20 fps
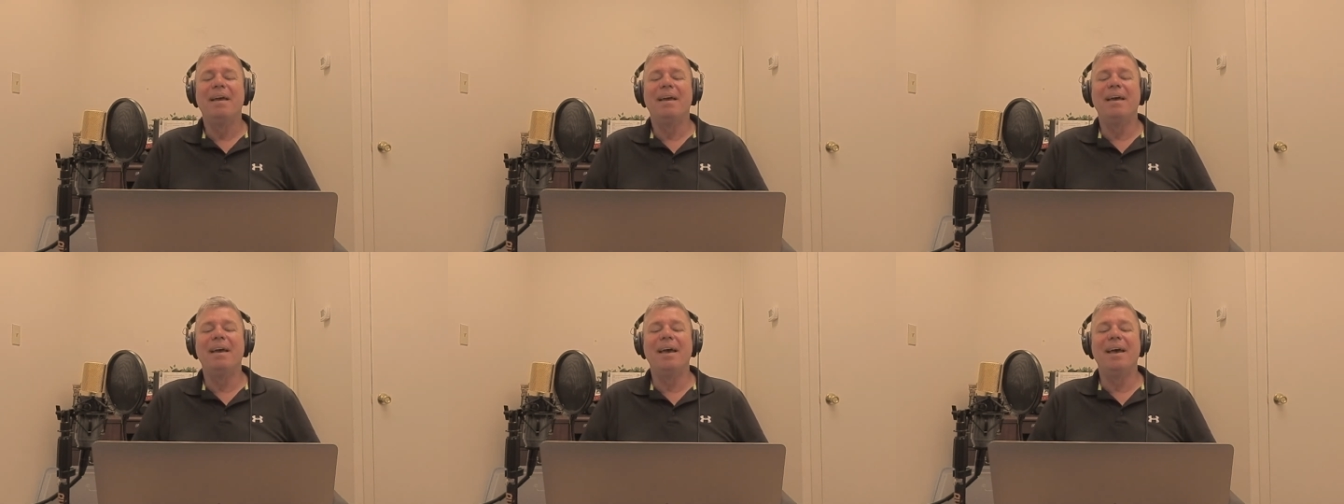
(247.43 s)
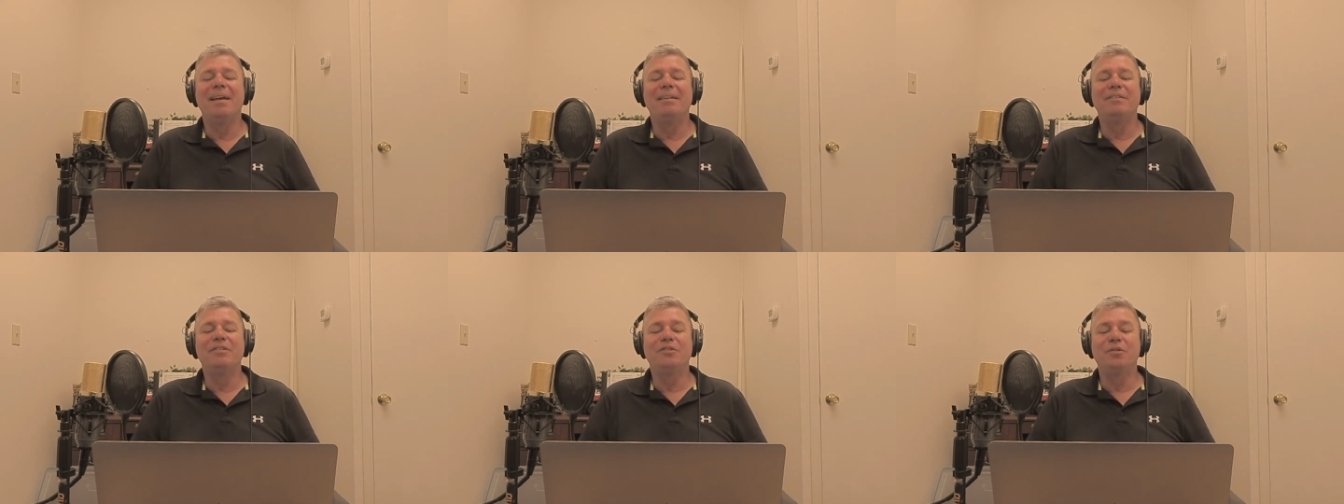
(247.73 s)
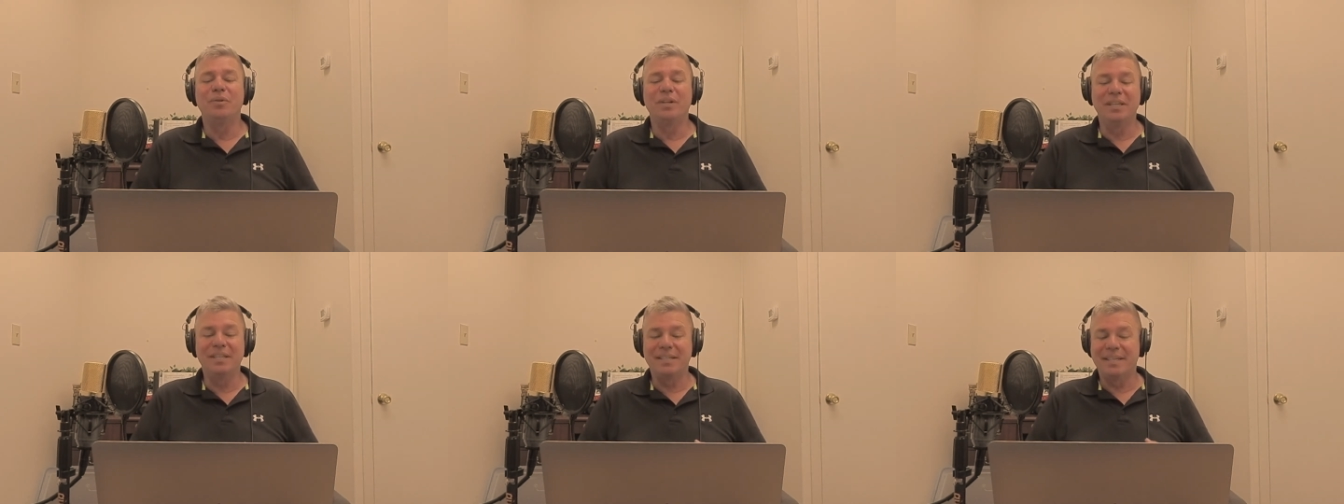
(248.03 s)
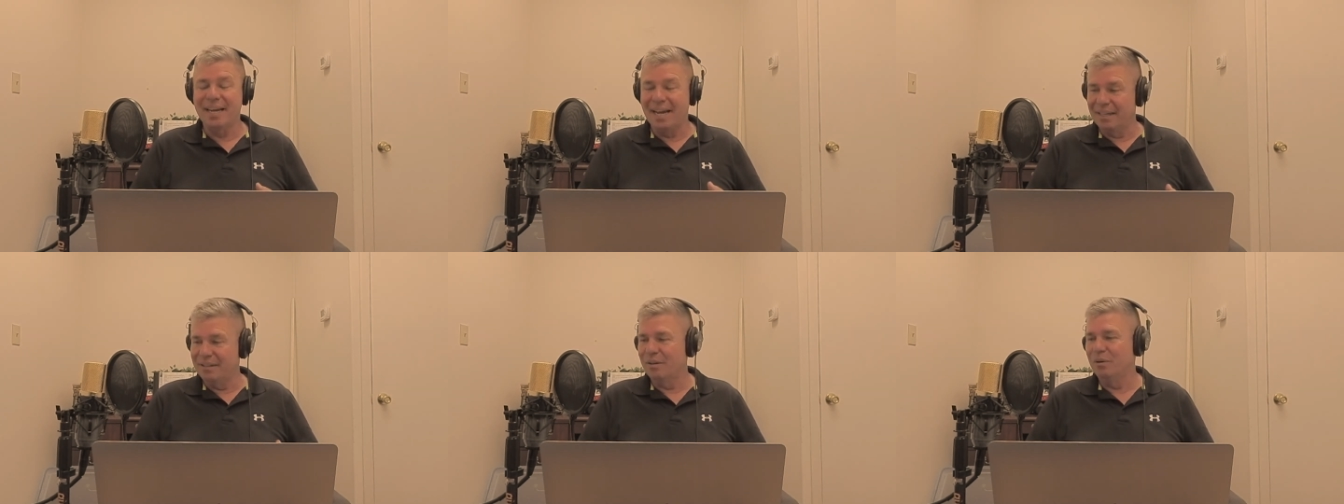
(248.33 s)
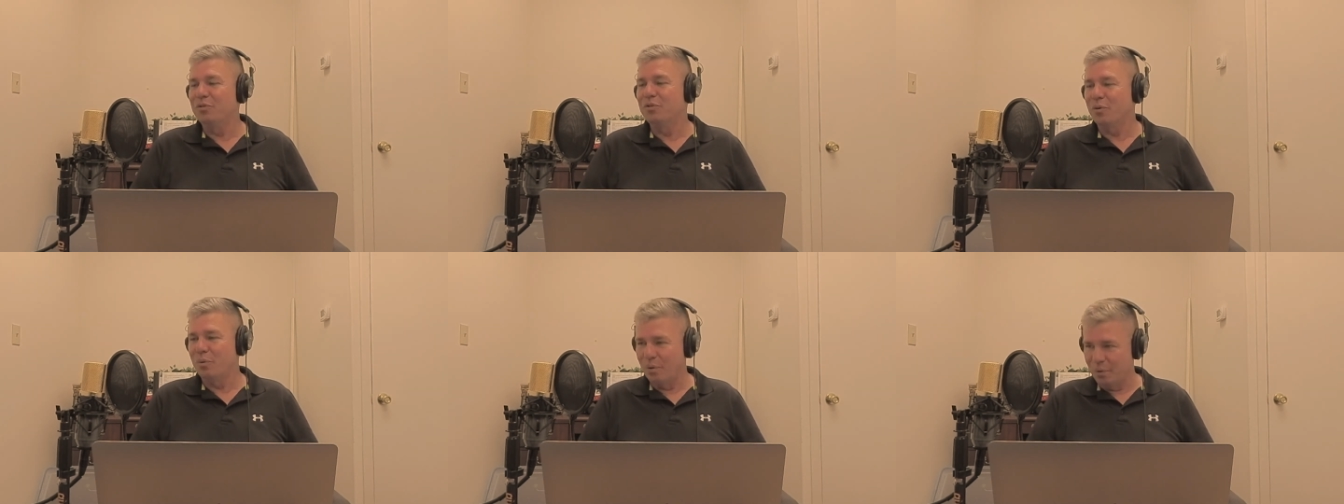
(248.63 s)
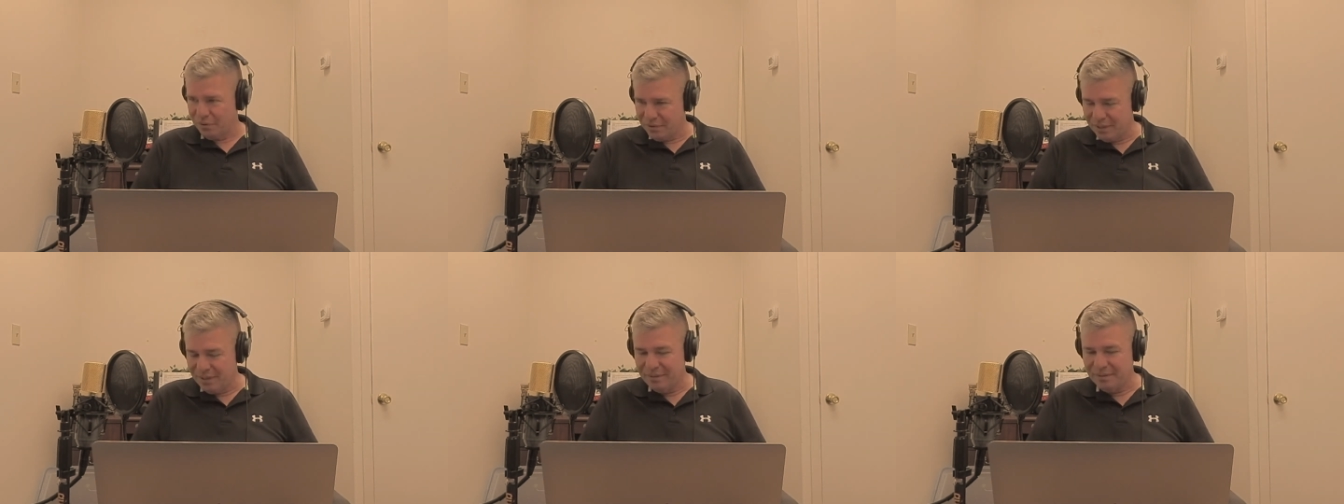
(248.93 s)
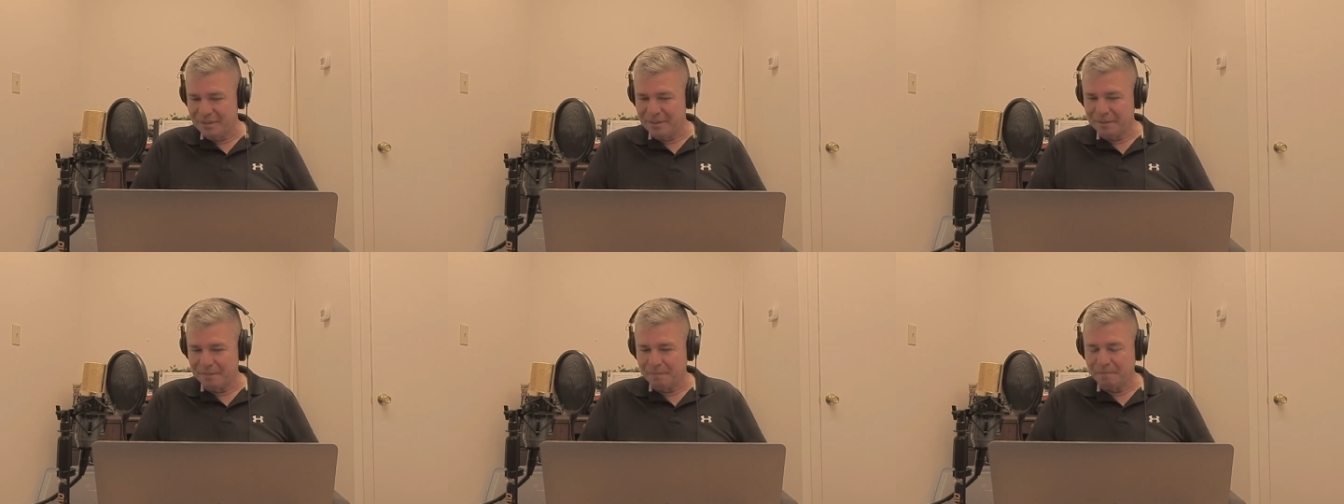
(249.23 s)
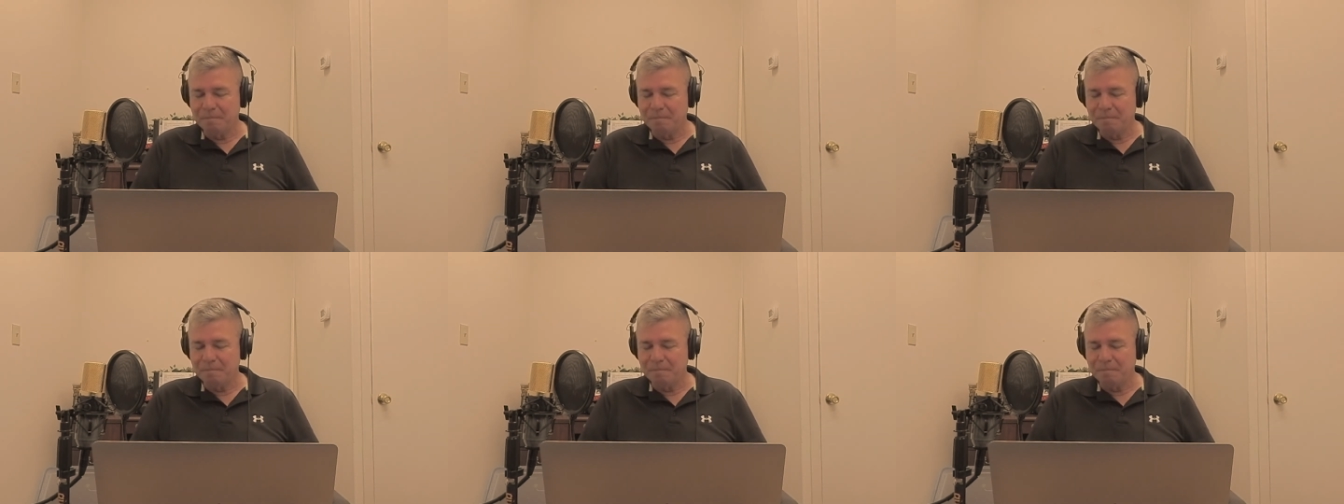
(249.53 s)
And students take those courses.